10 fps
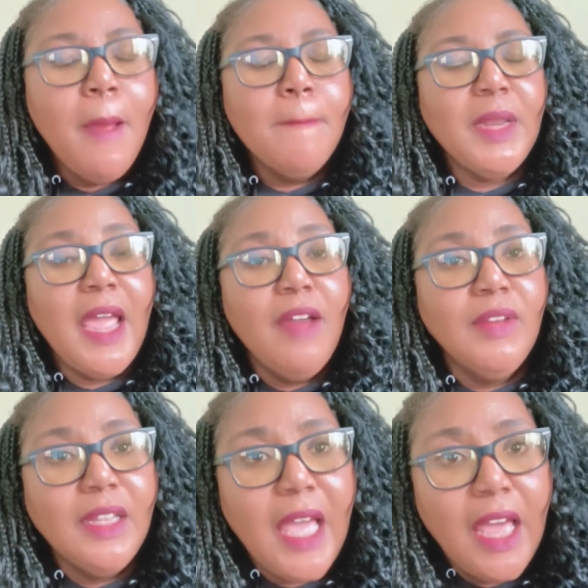But I have a
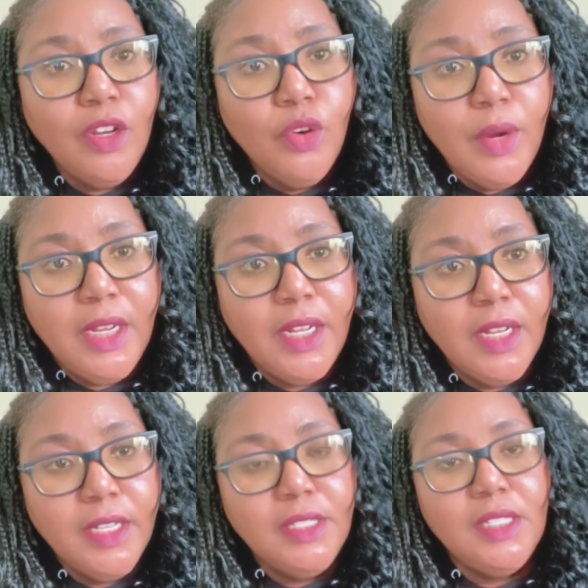lot of great
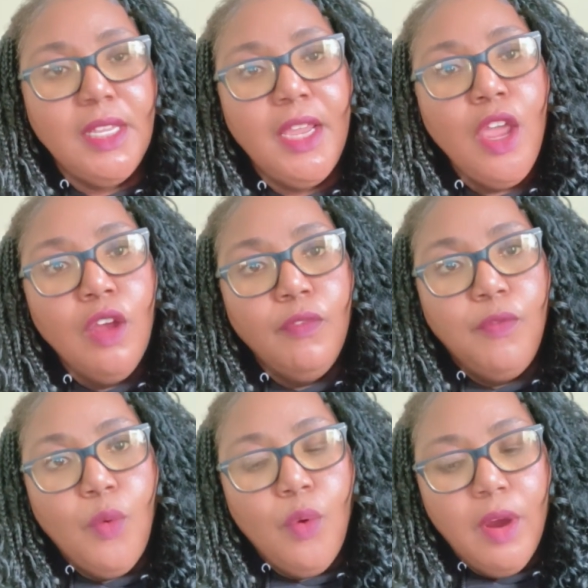content
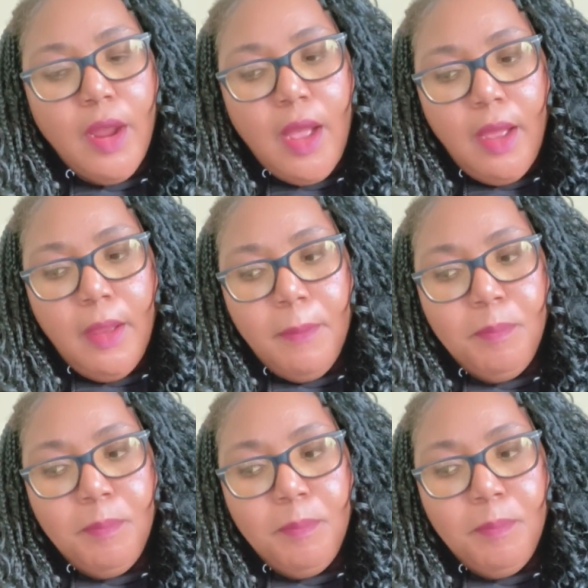for uh,